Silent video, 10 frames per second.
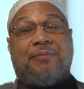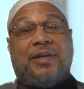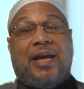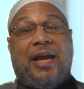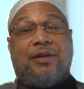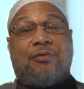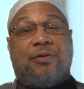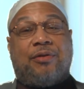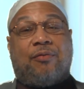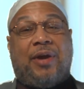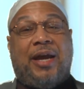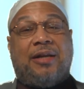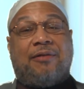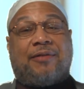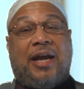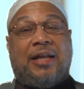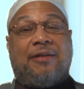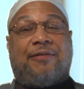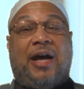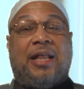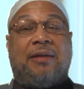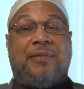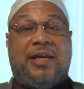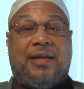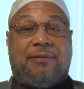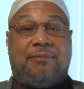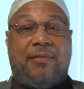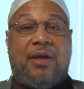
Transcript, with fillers: began during the reign of Caliph Al Amin